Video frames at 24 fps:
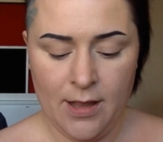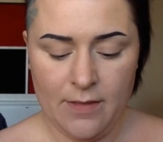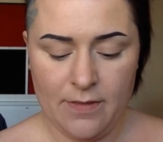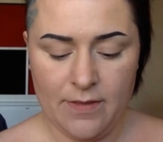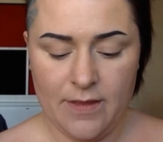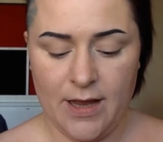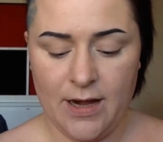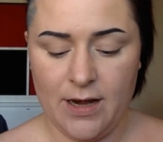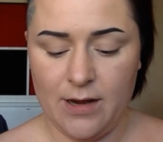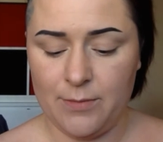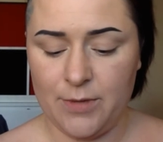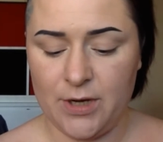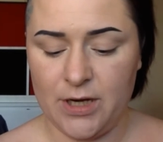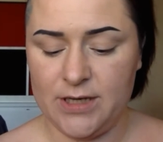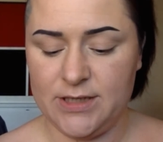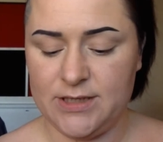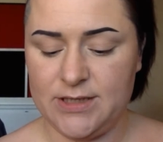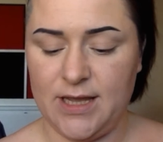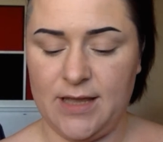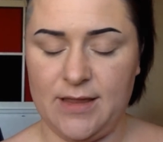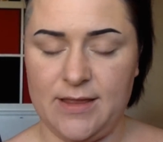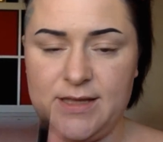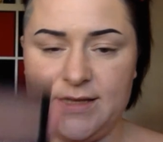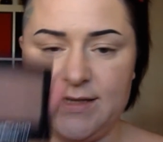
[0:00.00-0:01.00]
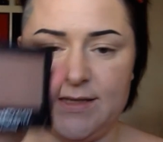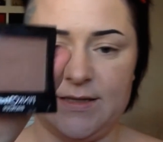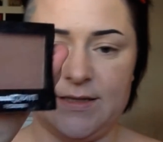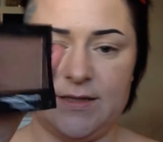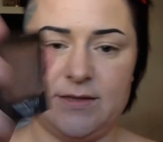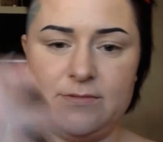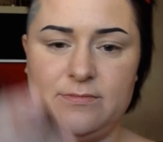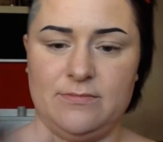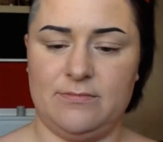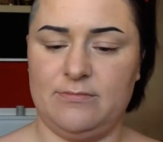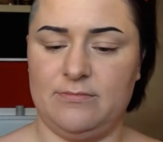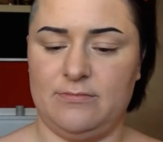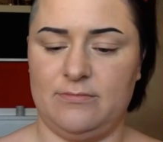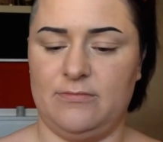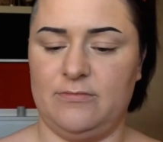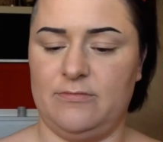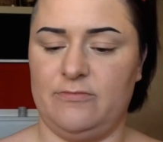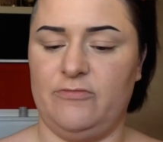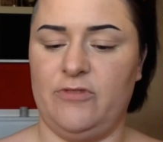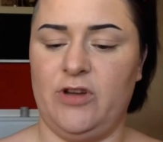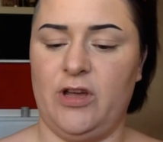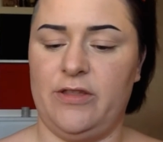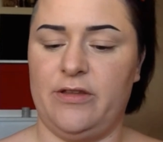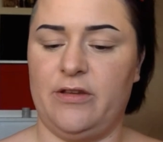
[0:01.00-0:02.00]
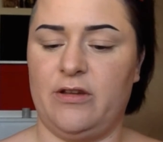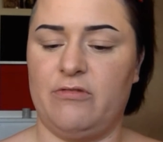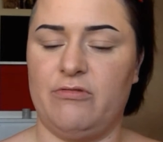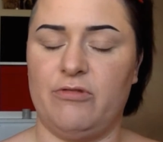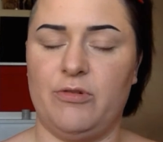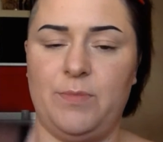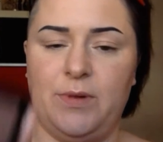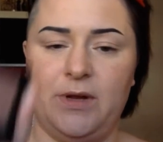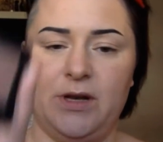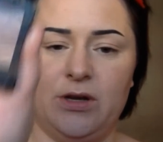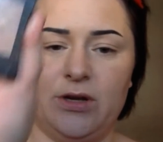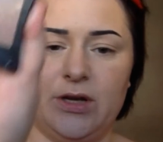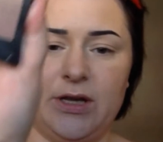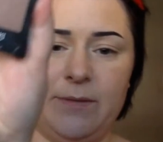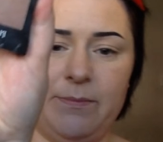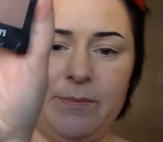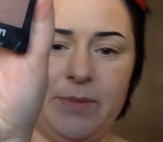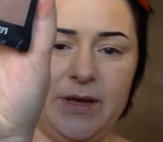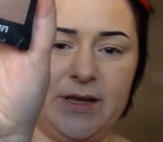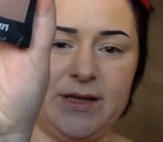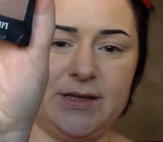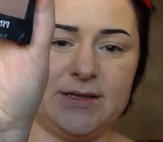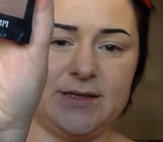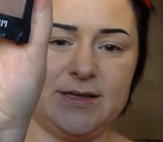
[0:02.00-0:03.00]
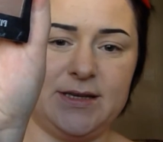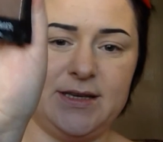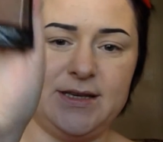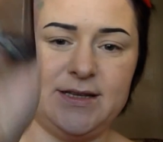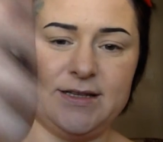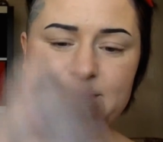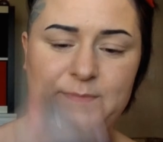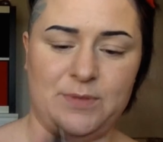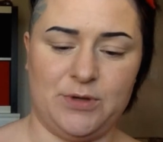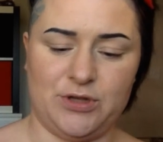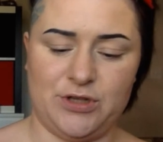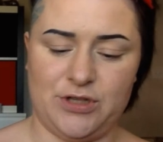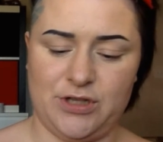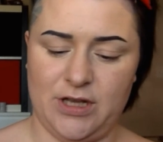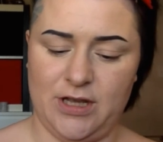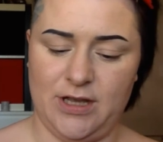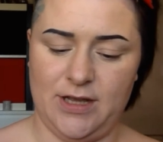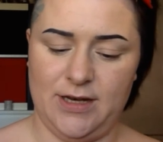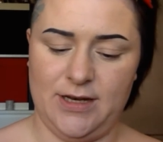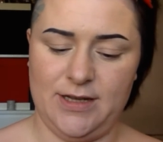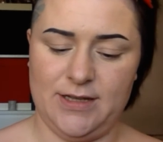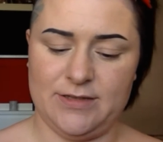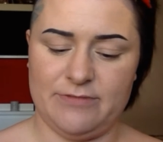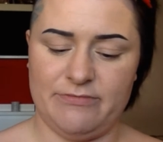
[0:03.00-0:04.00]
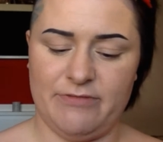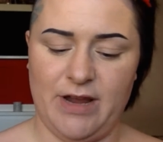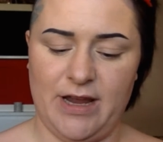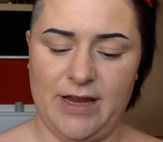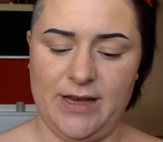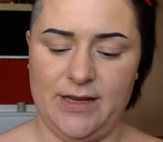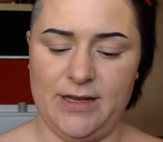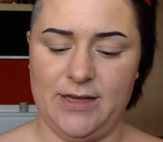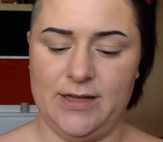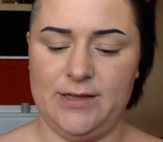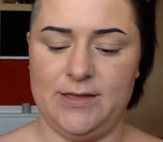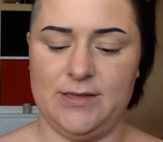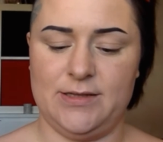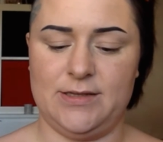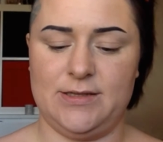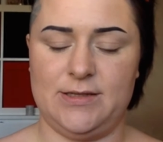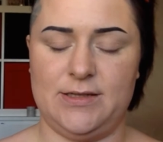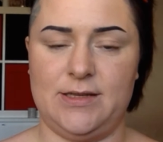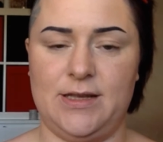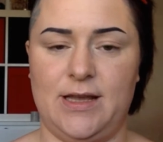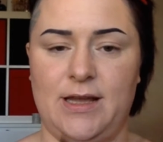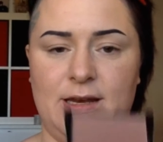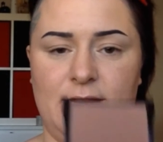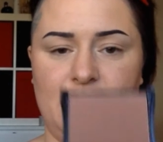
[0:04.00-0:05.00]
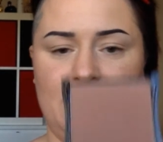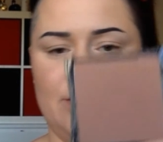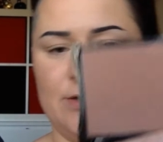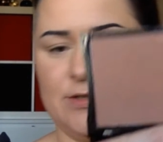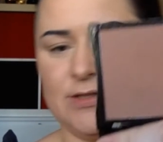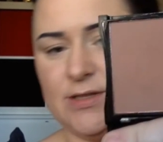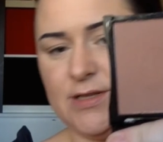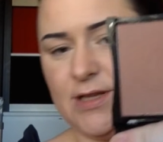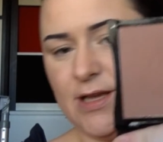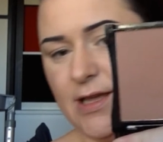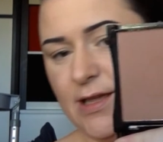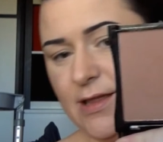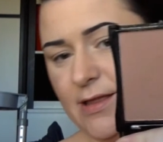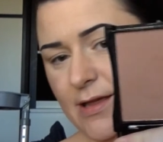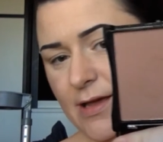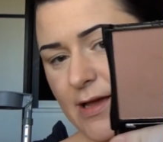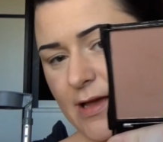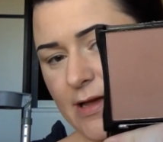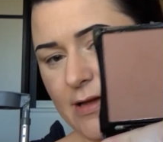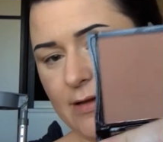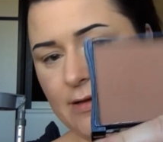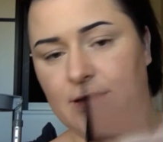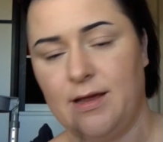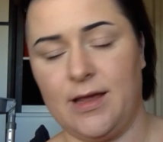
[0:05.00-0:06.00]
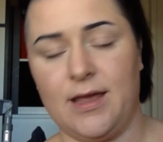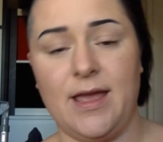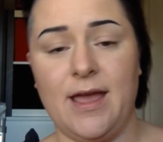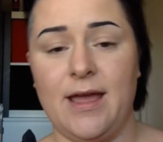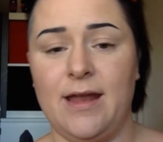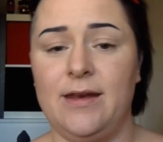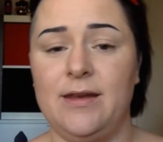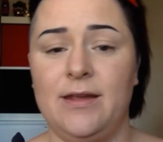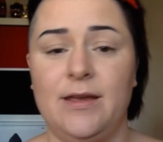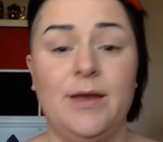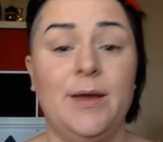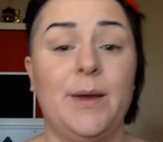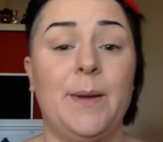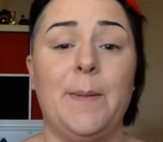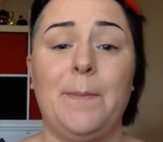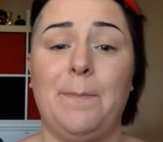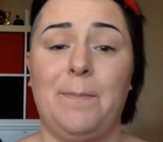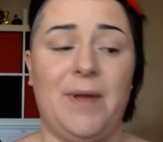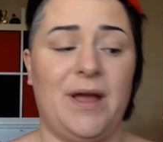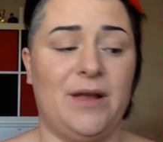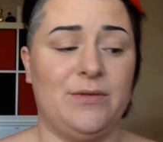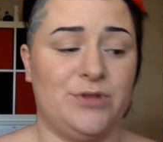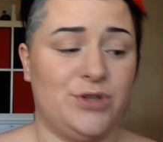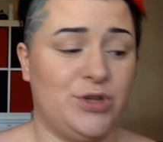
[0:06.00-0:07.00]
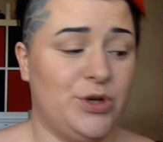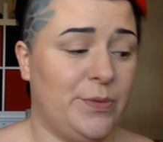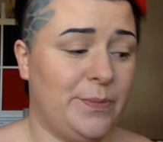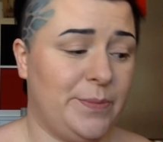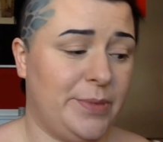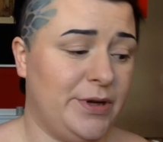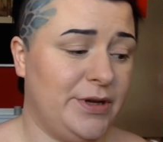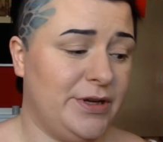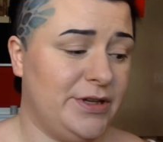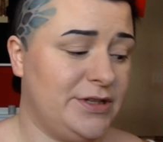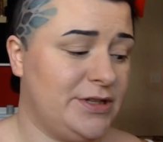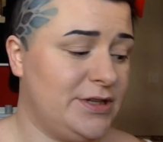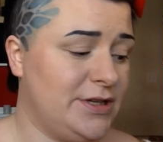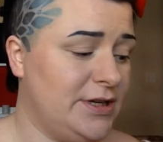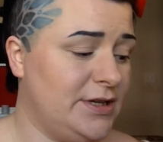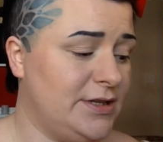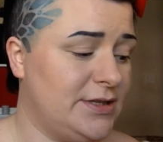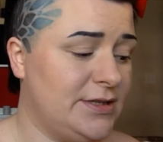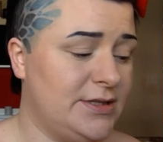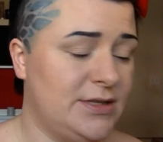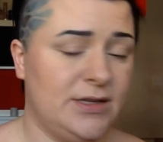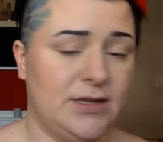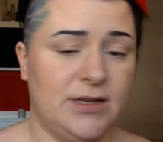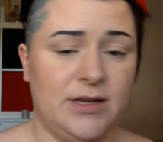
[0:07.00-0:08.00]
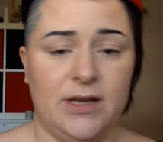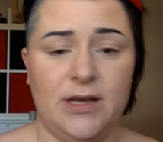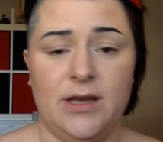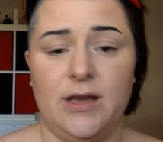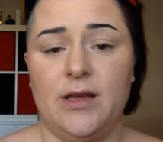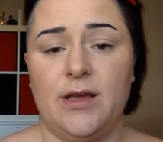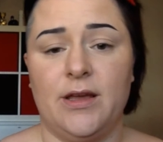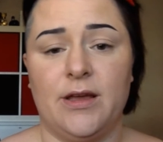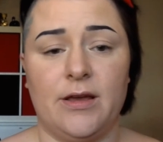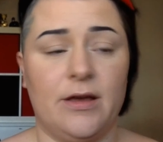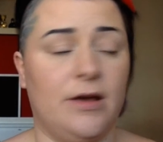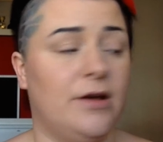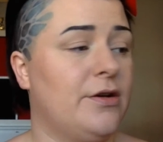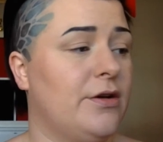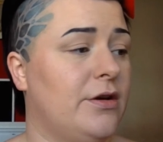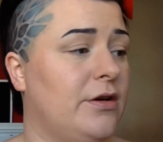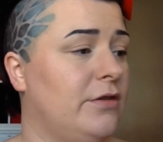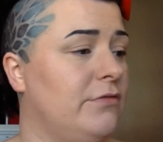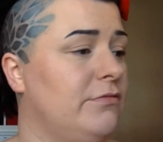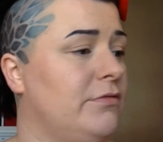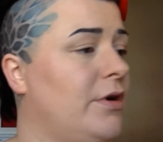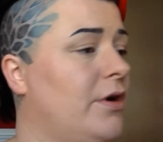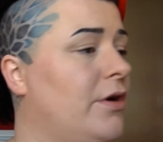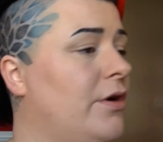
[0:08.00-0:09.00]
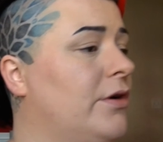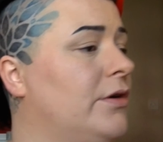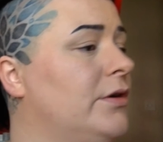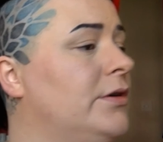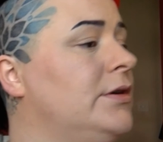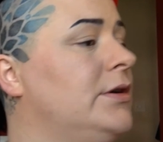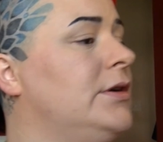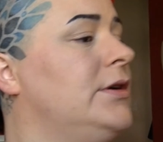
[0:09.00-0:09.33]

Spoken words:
Then I'm going to take this rather grubby looking pink tease blusher, and it's Radiance, and it looks like that. Again, Pound Shop purchase, can't go wrong.